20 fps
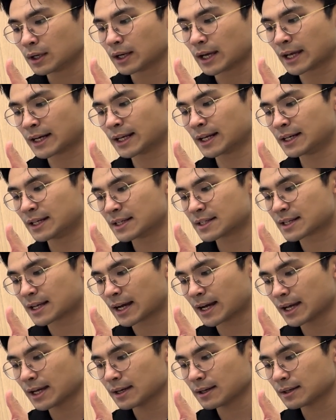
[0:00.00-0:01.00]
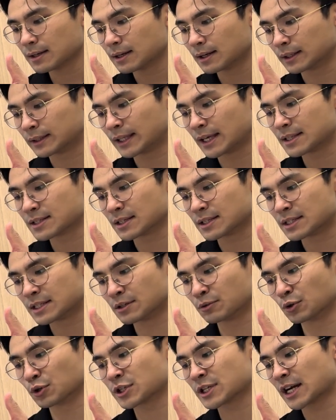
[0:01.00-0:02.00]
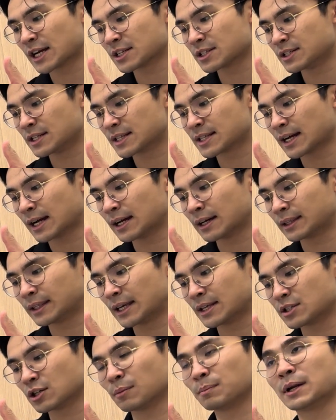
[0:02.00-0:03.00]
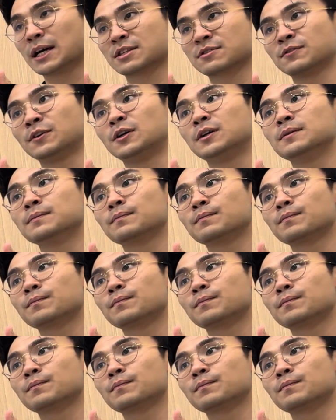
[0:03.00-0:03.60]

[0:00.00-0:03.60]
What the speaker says: And then this guy attains a 0 charge, this guy attains a +4.